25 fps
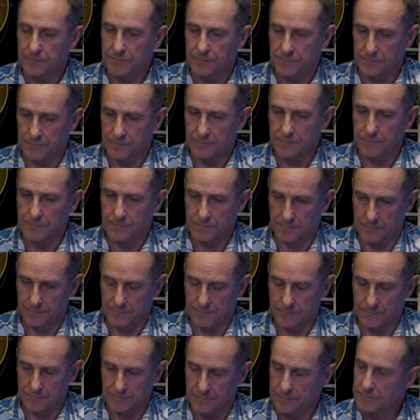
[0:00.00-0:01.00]

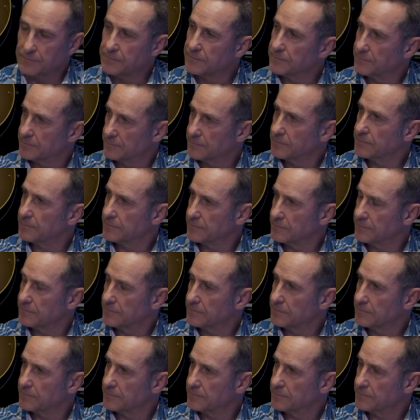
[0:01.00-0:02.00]

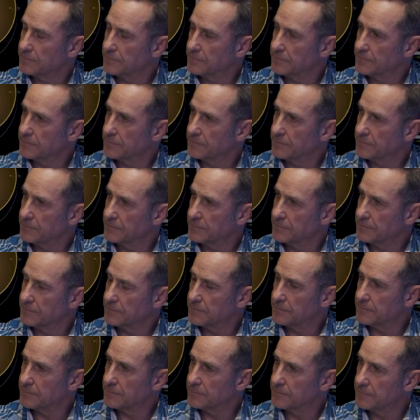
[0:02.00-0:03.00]

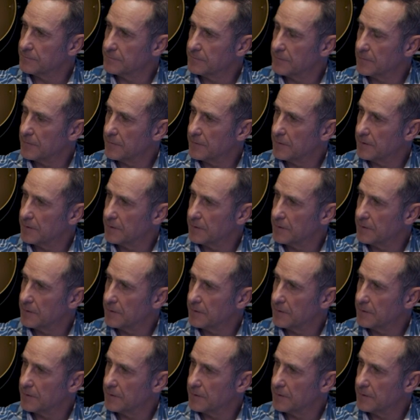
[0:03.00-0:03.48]
[no speech]